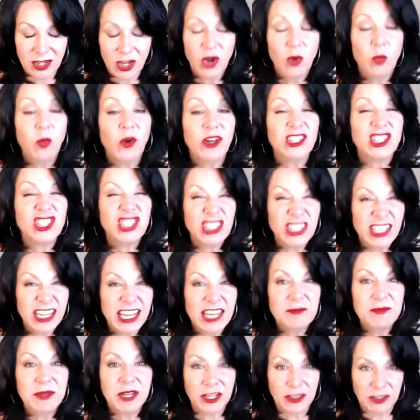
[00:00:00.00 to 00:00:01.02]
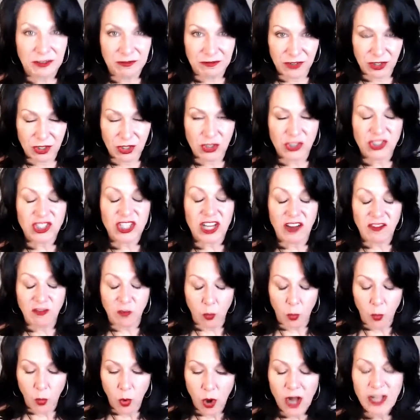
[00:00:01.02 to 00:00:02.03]
when she had been on the verge of
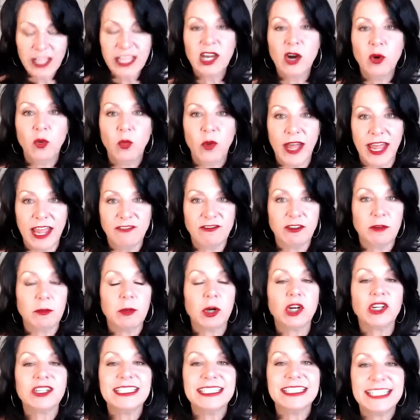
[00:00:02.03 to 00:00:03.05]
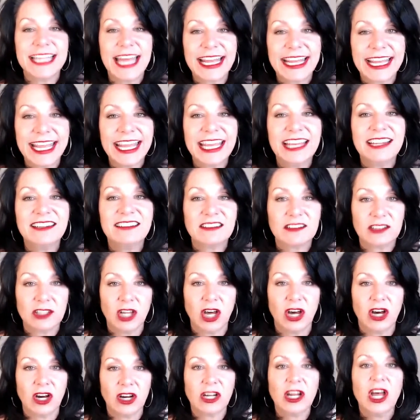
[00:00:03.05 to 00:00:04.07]
walking away from her
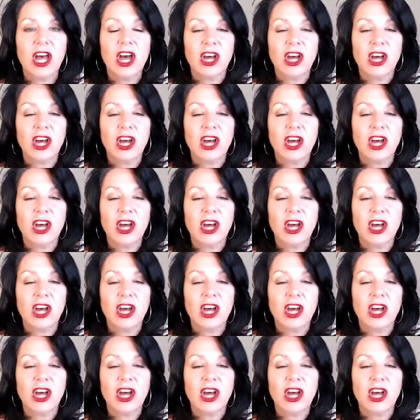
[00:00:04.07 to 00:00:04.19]
decades-long